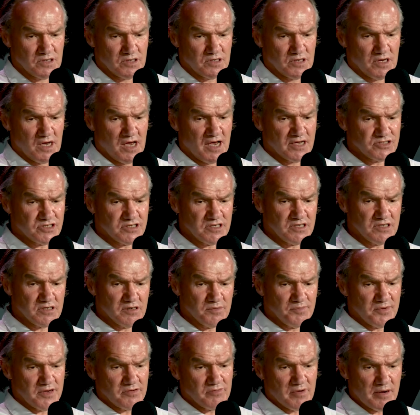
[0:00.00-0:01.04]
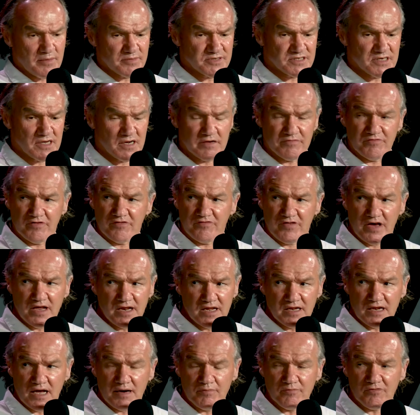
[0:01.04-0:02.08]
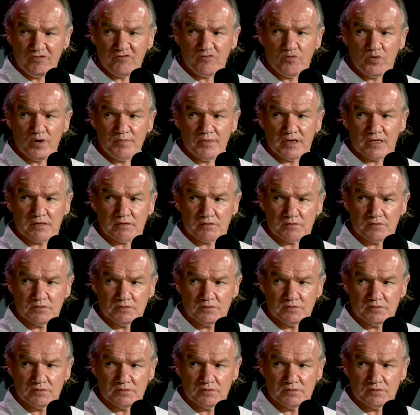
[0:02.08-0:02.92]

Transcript: and she could be representative of any number of women.